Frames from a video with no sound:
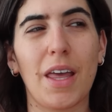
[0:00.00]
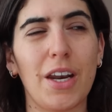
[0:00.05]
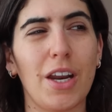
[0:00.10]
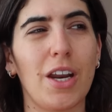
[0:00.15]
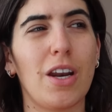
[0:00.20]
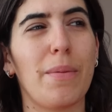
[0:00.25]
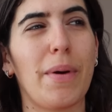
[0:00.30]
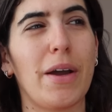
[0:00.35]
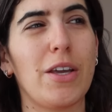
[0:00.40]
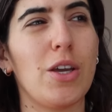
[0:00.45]
I don't
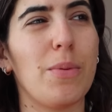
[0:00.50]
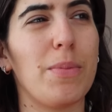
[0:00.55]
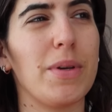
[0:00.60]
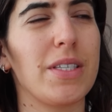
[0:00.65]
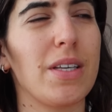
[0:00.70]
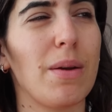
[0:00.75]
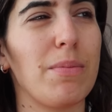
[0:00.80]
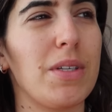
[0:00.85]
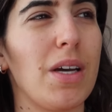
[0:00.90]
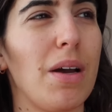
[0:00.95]
know about you, but
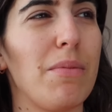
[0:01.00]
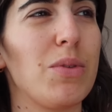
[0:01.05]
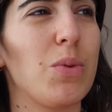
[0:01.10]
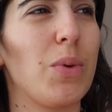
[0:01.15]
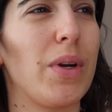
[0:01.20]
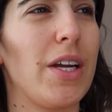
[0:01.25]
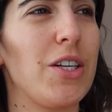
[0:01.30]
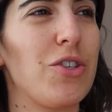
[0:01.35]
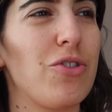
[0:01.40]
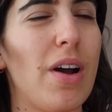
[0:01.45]
sometimes
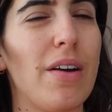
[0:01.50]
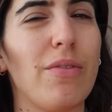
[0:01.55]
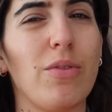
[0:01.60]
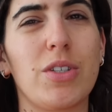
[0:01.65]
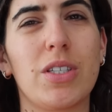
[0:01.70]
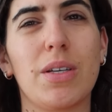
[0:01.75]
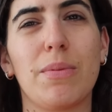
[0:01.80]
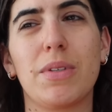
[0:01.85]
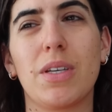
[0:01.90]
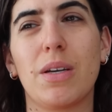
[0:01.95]
when I travel,
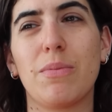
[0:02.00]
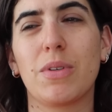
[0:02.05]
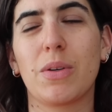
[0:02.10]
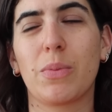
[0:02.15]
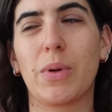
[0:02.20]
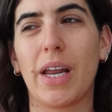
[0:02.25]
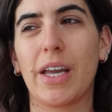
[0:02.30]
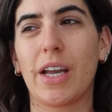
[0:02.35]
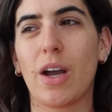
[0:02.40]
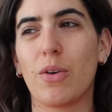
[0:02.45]
sometimes terms of
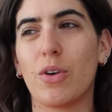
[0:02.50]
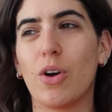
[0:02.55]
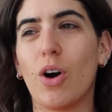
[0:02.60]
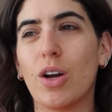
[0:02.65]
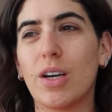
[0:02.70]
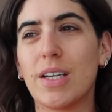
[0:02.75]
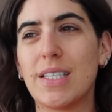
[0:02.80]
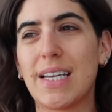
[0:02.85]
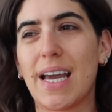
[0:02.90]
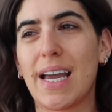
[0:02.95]
when I go on
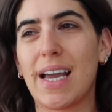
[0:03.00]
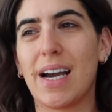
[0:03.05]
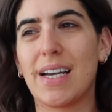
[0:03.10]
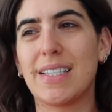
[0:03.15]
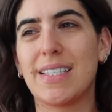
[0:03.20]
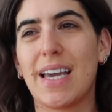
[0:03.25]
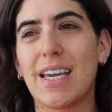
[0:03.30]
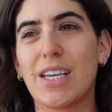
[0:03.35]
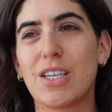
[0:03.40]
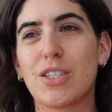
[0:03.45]
holiday, I
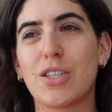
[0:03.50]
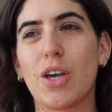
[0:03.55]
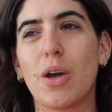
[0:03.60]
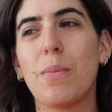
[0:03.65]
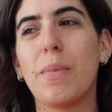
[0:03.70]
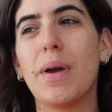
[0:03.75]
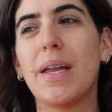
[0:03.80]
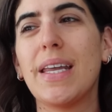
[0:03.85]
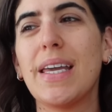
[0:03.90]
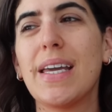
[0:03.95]
take so
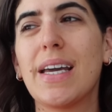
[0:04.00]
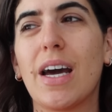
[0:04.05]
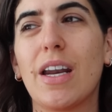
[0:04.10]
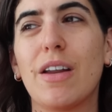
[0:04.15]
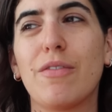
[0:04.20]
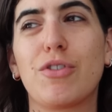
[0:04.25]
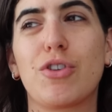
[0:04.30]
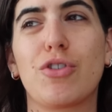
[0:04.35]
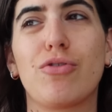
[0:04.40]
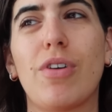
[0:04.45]
many kind
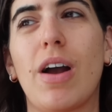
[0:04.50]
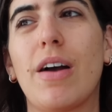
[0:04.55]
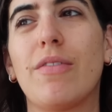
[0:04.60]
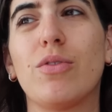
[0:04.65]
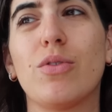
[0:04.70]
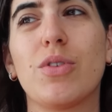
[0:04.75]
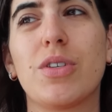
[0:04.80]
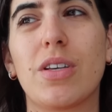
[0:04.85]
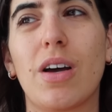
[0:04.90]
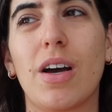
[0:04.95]
of
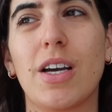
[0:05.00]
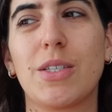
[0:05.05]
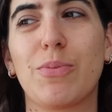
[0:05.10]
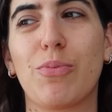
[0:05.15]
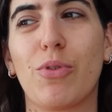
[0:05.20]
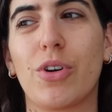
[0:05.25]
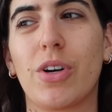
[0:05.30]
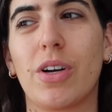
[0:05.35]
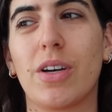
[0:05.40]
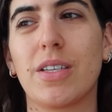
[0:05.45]
travel size
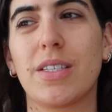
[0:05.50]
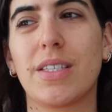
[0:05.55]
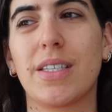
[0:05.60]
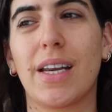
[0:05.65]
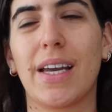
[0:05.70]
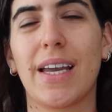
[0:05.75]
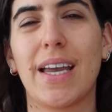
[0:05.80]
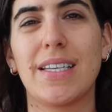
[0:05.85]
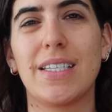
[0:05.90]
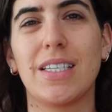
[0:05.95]
products that
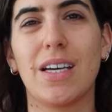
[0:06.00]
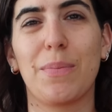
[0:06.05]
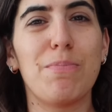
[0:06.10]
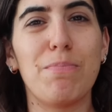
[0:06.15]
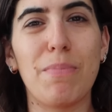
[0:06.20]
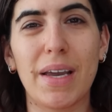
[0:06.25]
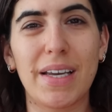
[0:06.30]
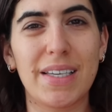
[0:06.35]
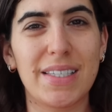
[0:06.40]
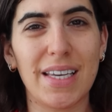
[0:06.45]
I end up
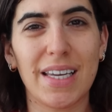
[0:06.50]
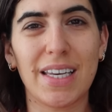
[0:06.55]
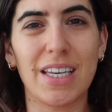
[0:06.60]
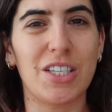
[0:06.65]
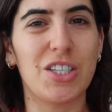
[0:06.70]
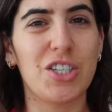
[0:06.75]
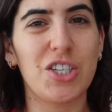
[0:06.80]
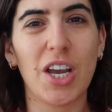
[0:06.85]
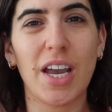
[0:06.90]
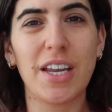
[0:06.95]
mixing
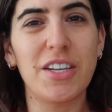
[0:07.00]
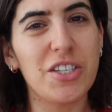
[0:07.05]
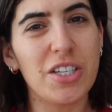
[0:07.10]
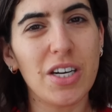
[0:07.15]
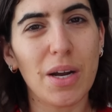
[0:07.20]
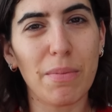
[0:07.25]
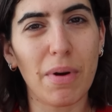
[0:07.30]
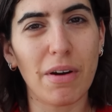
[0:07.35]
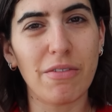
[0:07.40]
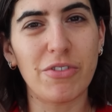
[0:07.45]
and changing
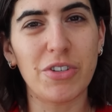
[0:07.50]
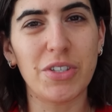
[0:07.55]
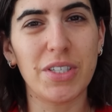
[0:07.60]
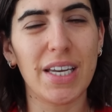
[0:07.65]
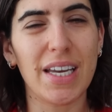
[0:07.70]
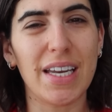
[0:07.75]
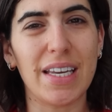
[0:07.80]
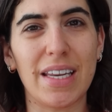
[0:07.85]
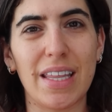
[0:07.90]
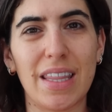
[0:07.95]
up my
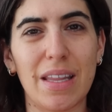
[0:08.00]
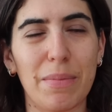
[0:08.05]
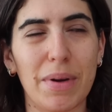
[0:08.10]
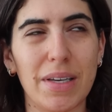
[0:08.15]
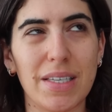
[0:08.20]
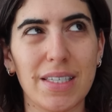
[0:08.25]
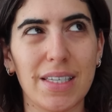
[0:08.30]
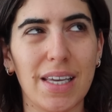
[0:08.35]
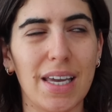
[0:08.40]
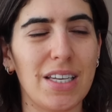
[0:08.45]
routine and then my
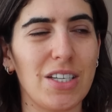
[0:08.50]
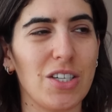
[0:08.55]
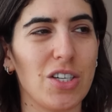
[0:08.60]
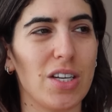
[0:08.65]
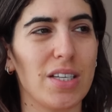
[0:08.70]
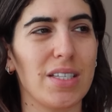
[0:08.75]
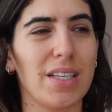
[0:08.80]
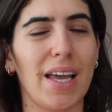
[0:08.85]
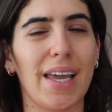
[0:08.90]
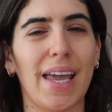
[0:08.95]
skin
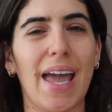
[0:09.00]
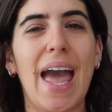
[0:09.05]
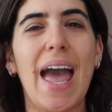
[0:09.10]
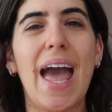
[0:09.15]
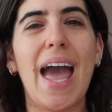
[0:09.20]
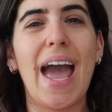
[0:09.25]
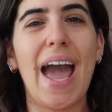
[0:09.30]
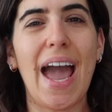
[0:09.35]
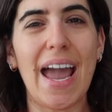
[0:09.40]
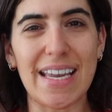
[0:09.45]
just like
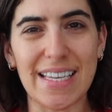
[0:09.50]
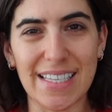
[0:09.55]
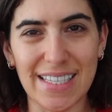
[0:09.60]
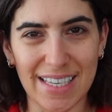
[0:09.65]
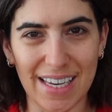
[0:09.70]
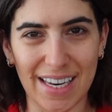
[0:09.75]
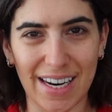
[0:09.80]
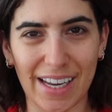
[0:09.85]
hates it.